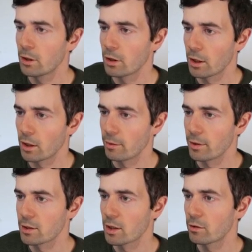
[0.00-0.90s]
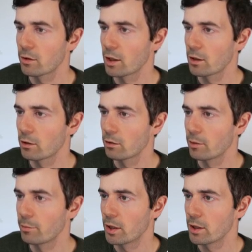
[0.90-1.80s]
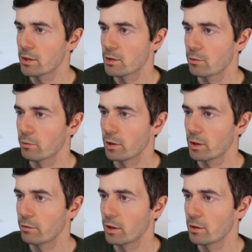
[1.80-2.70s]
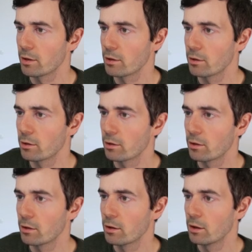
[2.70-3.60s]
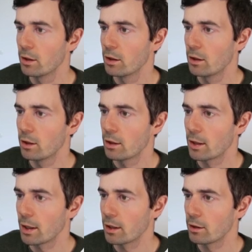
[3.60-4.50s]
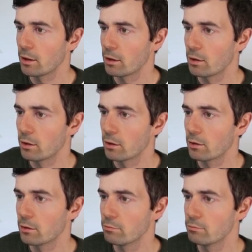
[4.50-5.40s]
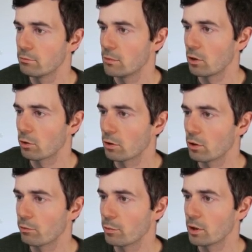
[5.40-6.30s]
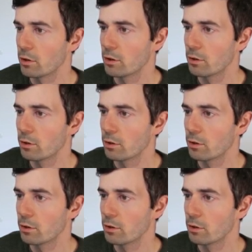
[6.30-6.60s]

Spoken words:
They kind of make sense together, the place where the event is and the local government.